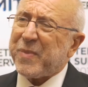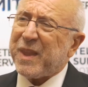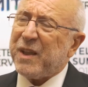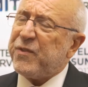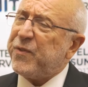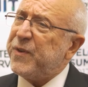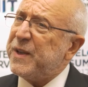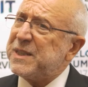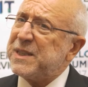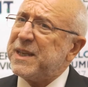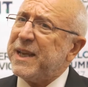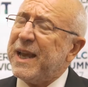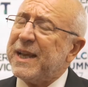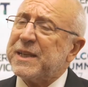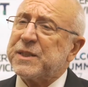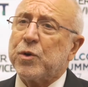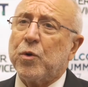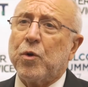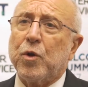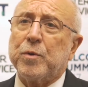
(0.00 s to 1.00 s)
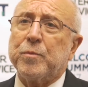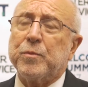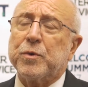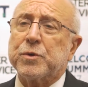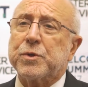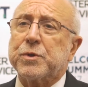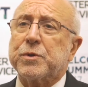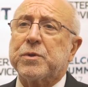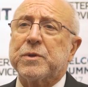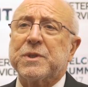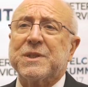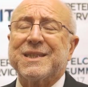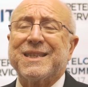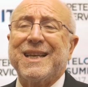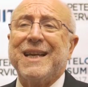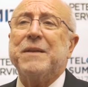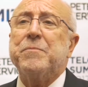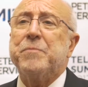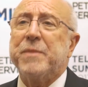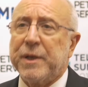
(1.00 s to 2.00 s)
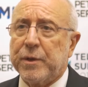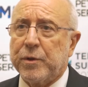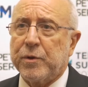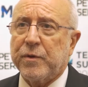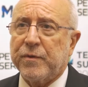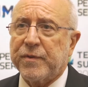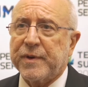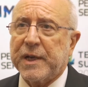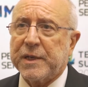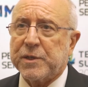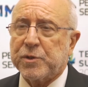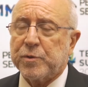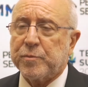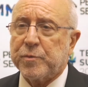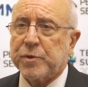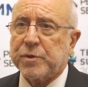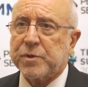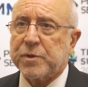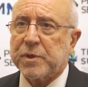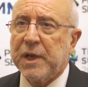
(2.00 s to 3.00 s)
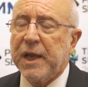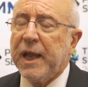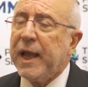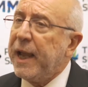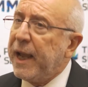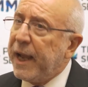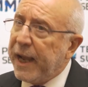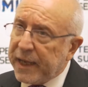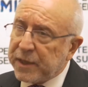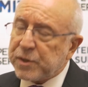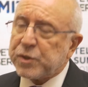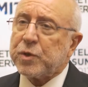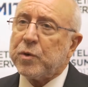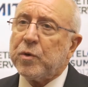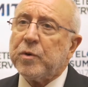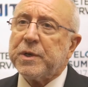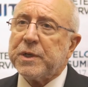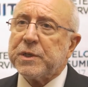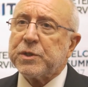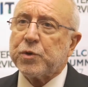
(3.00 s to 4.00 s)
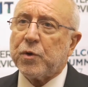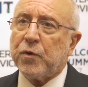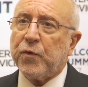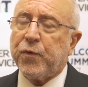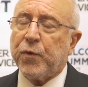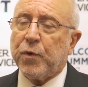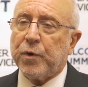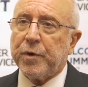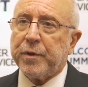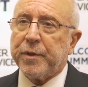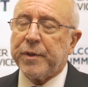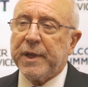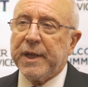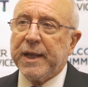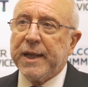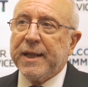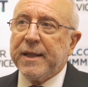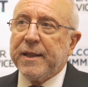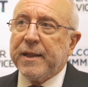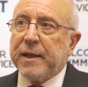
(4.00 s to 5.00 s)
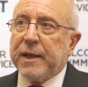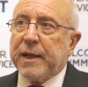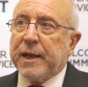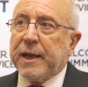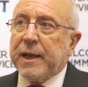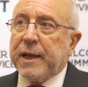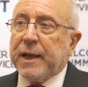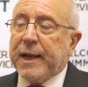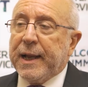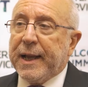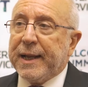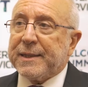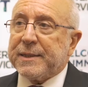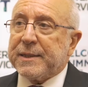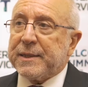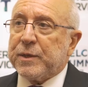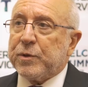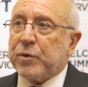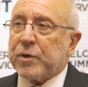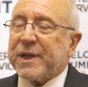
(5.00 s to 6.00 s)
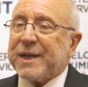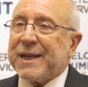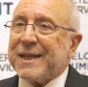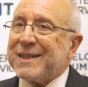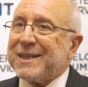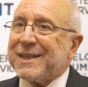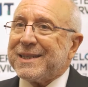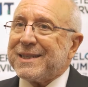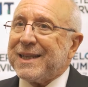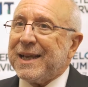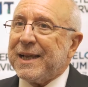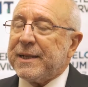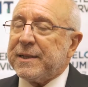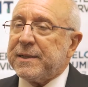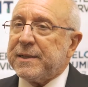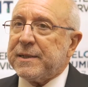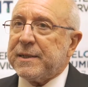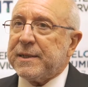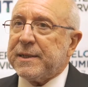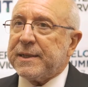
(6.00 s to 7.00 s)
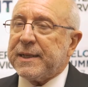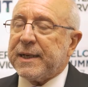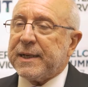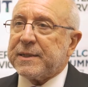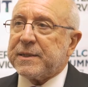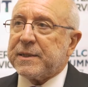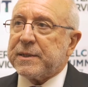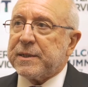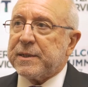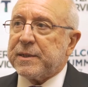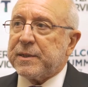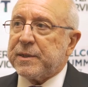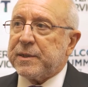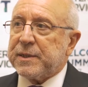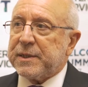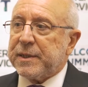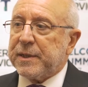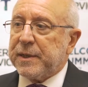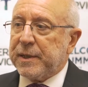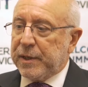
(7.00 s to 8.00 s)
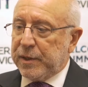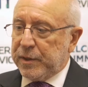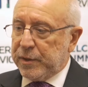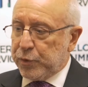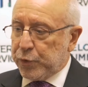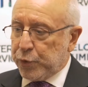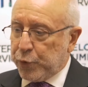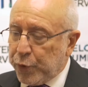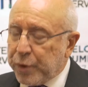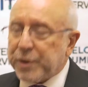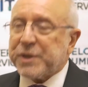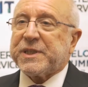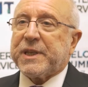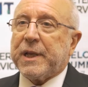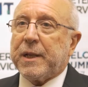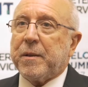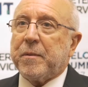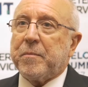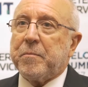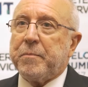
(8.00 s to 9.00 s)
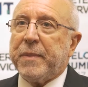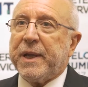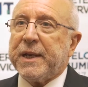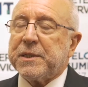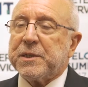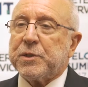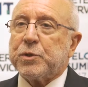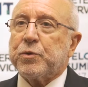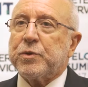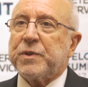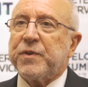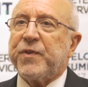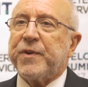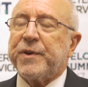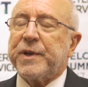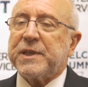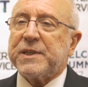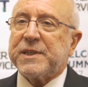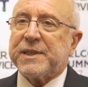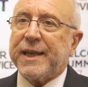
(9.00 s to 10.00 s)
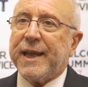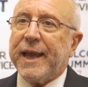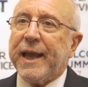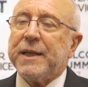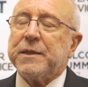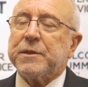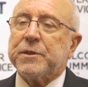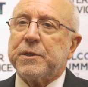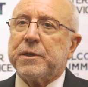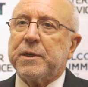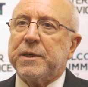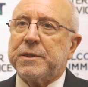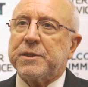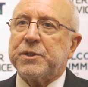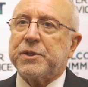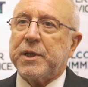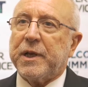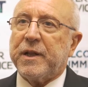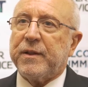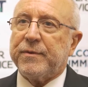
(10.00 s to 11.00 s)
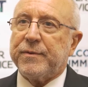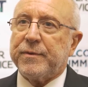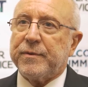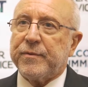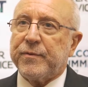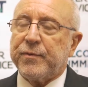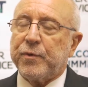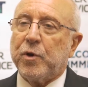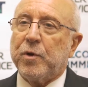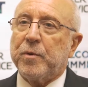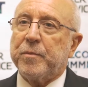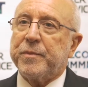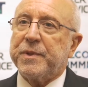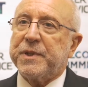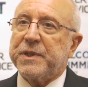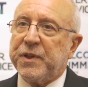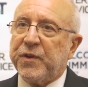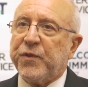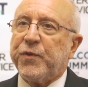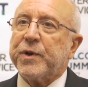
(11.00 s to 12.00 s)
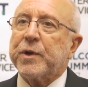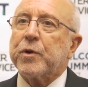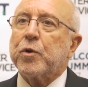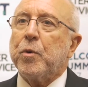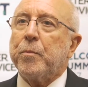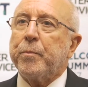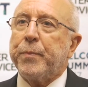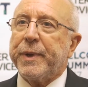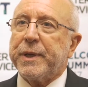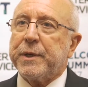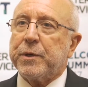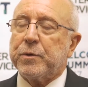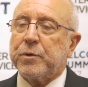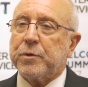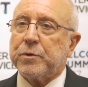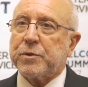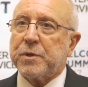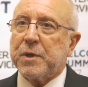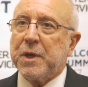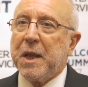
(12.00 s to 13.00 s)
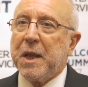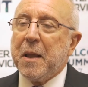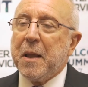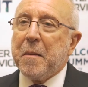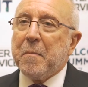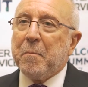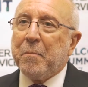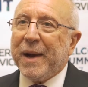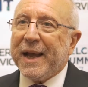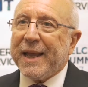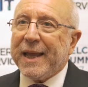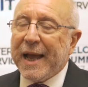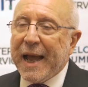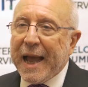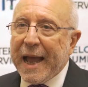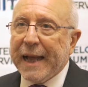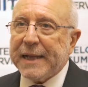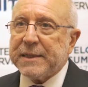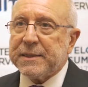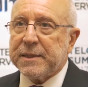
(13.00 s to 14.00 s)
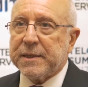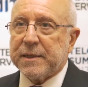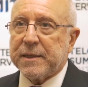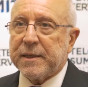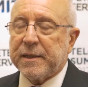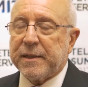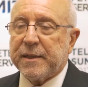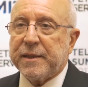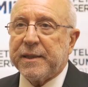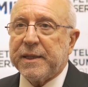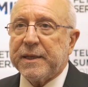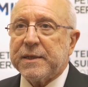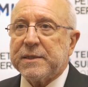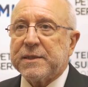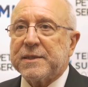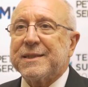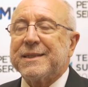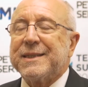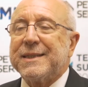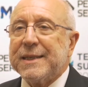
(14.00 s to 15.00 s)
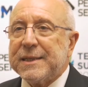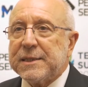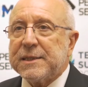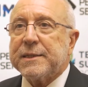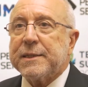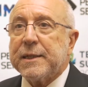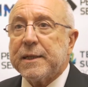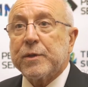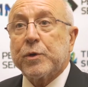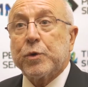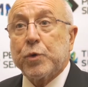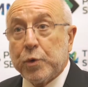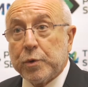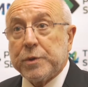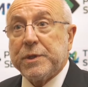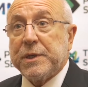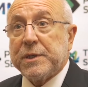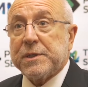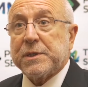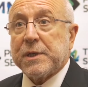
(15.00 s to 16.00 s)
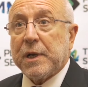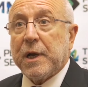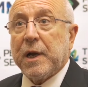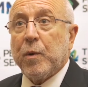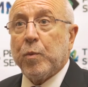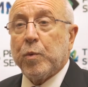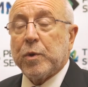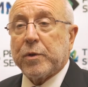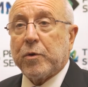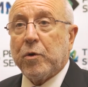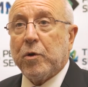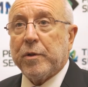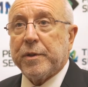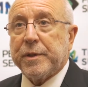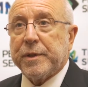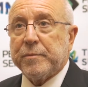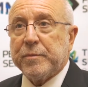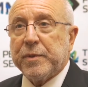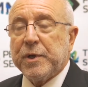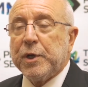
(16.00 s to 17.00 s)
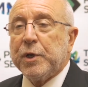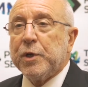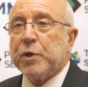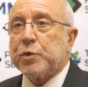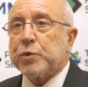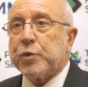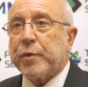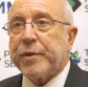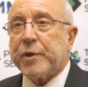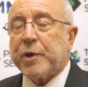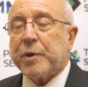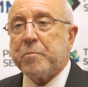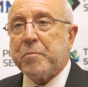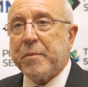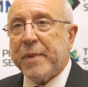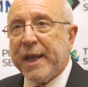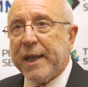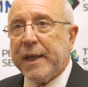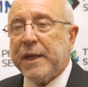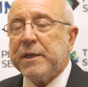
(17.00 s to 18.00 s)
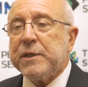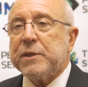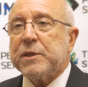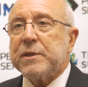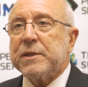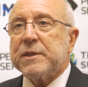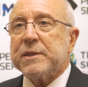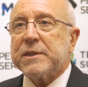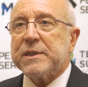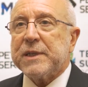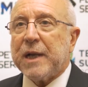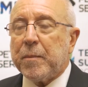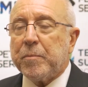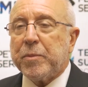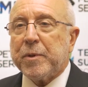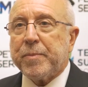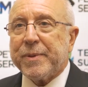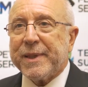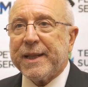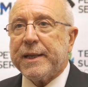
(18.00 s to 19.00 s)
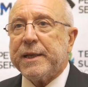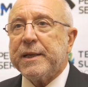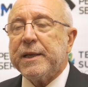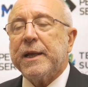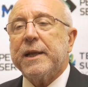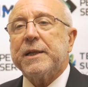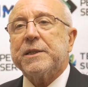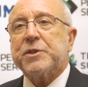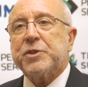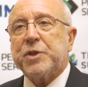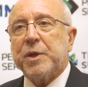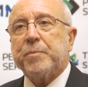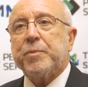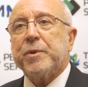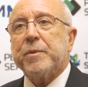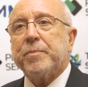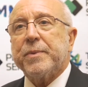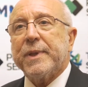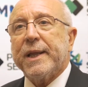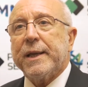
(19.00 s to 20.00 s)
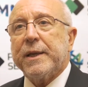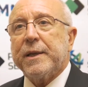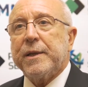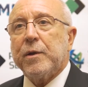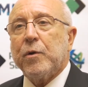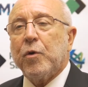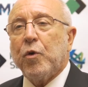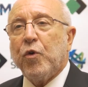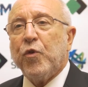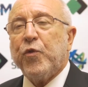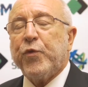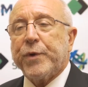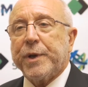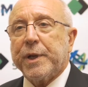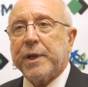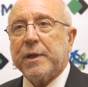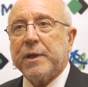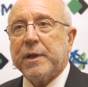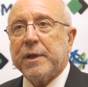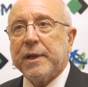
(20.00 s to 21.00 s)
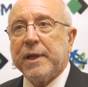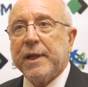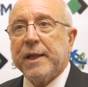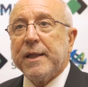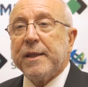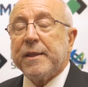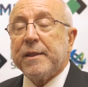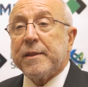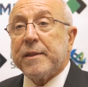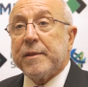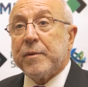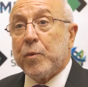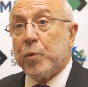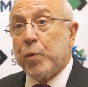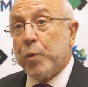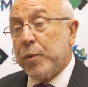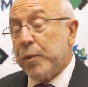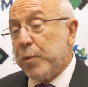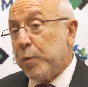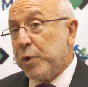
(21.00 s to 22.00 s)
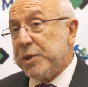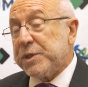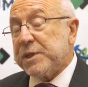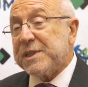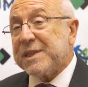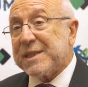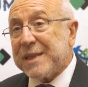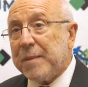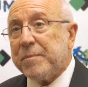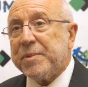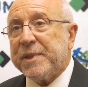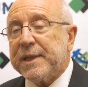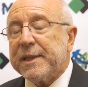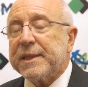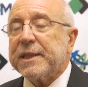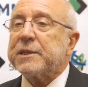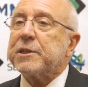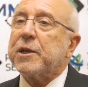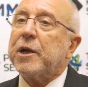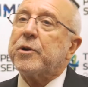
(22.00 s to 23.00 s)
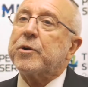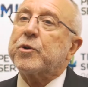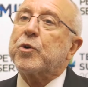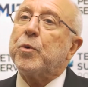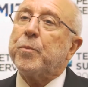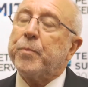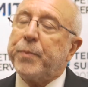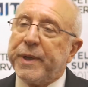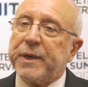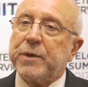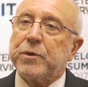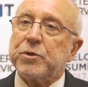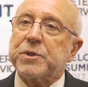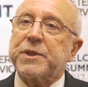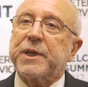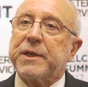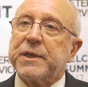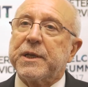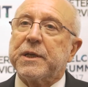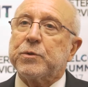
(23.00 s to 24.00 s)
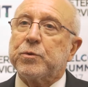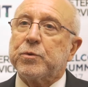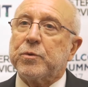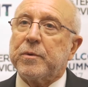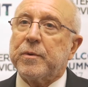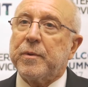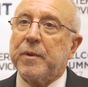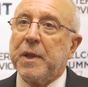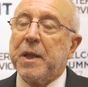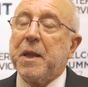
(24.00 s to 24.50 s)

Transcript: Fizzy has almost 10 million of customers, and so on and so forth. And you can understand that Turkcell manages to differentiate itself from the different competitors by adding these digital goodies, I will call them, to their main double play and triple play offering, which is something that our competitors cannot do.